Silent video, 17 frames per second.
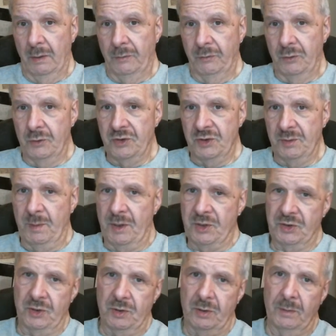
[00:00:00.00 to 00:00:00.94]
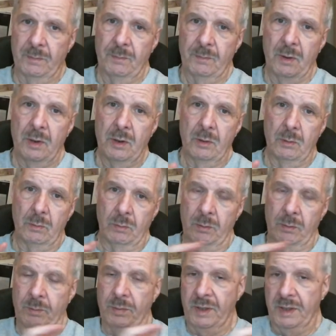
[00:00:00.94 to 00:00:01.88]
First semester
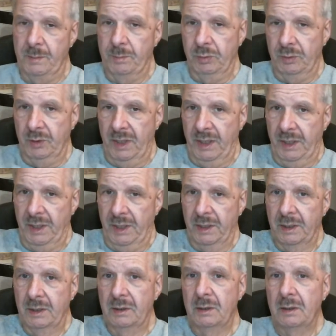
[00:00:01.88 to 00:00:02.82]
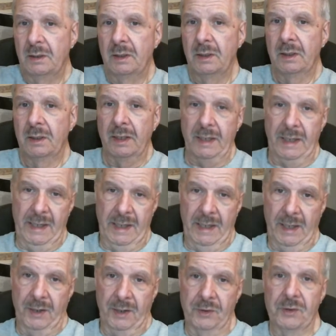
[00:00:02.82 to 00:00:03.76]
would be planning
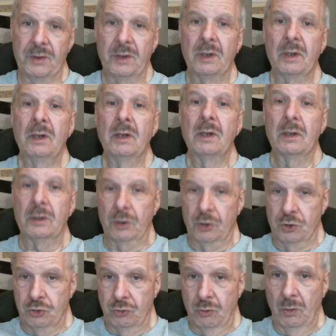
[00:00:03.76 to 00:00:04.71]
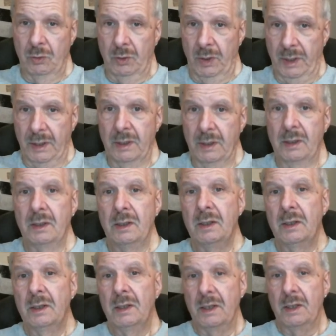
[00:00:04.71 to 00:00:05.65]
and controlling.
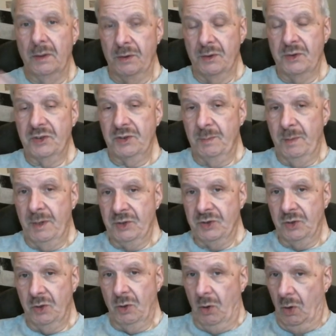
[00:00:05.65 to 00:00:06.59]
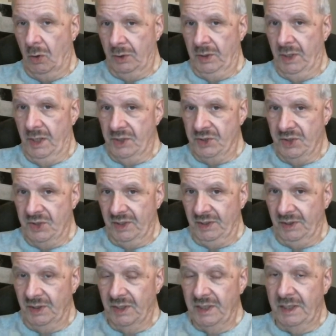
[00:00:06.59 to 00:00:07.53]
This semester, organizing
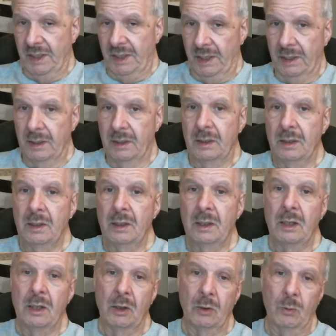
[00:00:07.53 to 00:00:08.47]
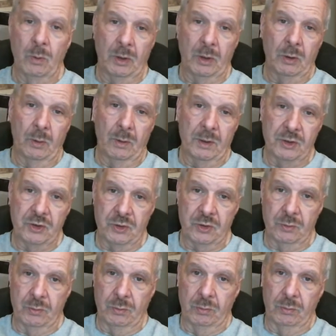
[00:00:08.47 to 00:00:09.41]
and leading, we're going
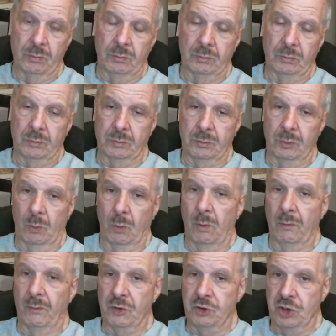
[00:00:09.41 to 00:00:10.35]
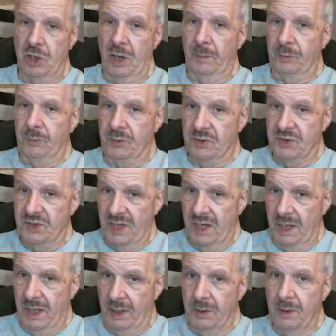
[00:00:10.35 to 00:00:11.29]
to go over chapter
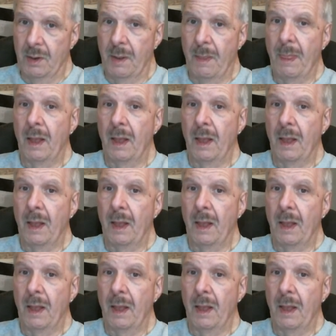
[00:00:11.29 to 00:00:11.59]
10